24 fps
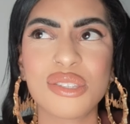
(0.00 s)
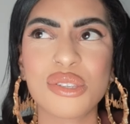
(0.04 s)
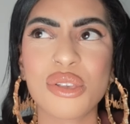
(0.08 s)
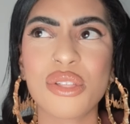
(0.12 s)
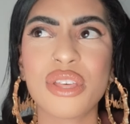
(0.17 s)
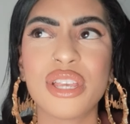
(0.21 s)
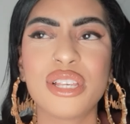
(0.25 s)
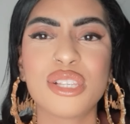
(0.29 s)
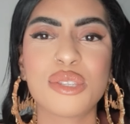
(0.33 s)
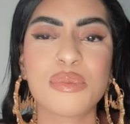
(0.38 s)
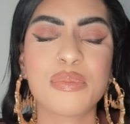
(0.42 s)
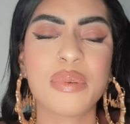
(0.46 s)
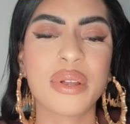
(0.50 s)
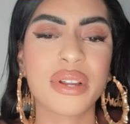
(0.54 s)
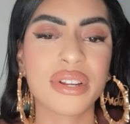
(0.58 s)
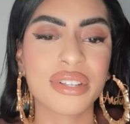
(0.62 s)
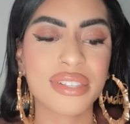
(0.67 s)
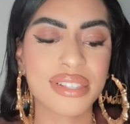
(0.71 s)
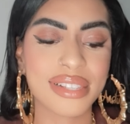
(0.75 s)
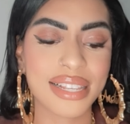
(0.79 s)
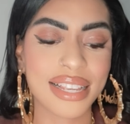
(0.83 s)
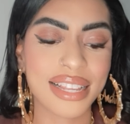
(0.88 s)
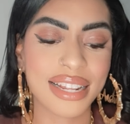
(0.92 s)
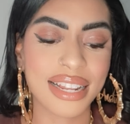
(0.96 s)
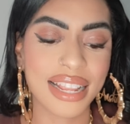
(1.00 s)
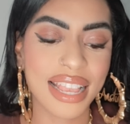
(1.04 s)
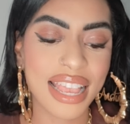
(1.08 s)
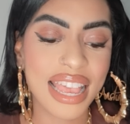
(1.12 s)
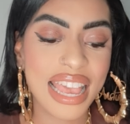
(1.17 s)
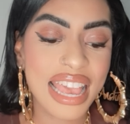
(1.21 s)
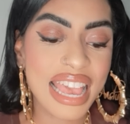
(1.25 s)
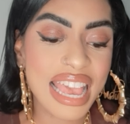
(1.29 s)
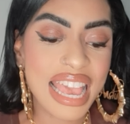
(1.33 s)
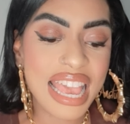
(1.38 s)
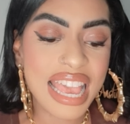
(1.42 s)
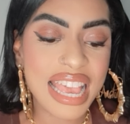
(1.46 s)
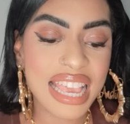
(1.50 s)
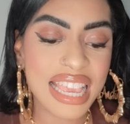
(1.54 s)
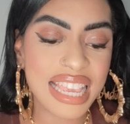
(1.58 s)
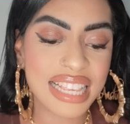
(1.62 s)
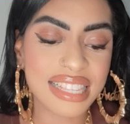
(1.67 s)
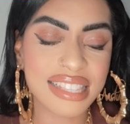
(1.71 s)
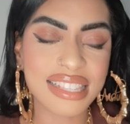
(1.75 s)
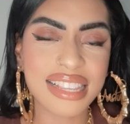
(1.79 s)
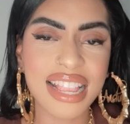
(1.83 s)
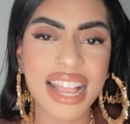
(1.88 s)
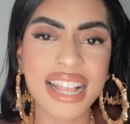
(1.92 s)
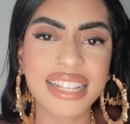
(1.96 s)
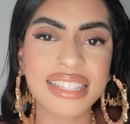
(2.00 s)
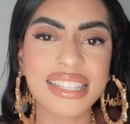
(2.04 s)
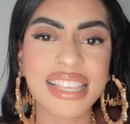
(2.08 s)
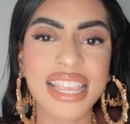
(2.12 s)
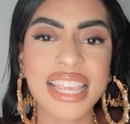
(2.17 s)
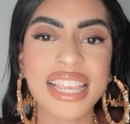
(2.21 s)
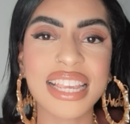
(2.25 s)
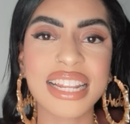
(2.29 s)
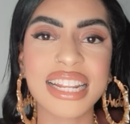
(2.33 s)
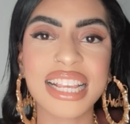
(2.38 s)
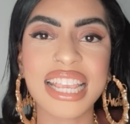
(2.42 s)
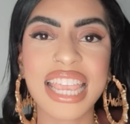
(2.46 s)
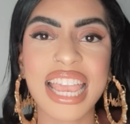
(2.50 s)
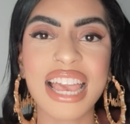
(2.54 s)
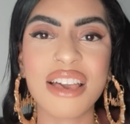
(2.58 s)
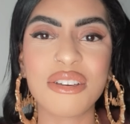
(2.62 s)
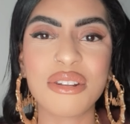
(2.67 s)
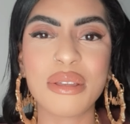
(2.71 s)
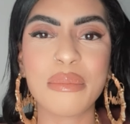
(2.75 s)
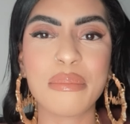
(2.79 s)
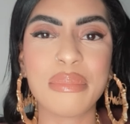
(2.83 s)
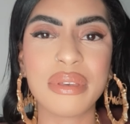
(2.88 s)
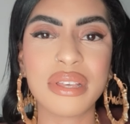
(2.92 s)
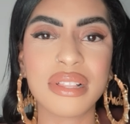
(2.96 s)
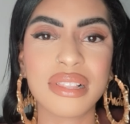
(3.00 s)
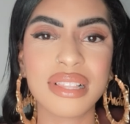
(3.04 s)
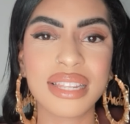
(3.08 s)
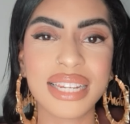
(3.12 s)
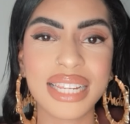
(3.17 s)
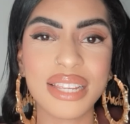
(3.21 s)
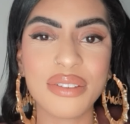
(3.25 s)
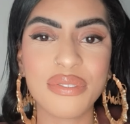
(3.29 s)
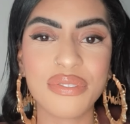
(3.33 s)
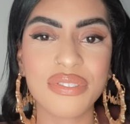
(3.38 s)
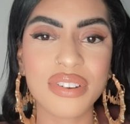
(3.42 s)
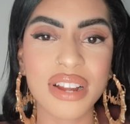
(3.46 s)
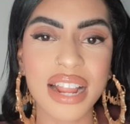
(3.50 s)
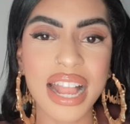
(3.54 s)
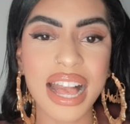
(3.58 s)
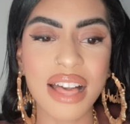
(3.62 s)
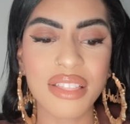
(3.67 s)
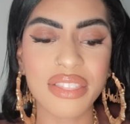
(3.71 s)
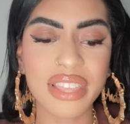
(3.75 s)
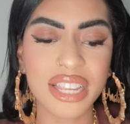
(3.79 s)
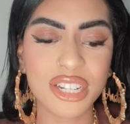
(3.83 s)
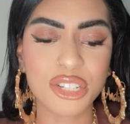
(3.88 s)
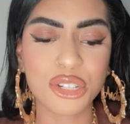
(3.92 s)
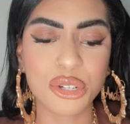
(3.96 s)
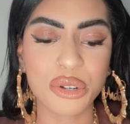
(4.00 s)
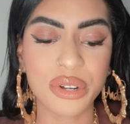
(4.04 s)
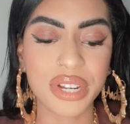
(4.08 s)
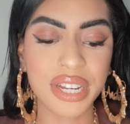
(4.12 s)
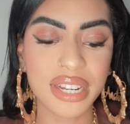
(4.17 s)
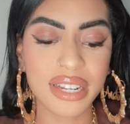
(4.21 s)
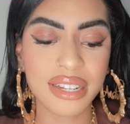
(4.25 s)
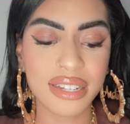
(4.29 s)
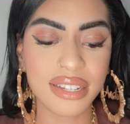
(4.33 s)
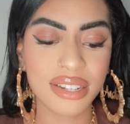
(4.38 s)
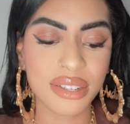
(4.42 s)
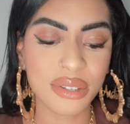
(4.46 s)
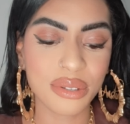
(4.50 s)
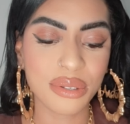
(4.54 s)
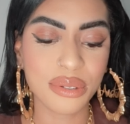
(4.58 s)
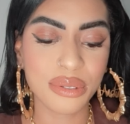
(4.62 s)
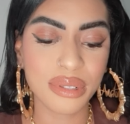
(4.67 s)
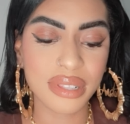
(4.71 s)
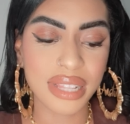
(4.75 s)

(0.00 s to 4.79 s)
So this person is not taking accountability for how they treated you.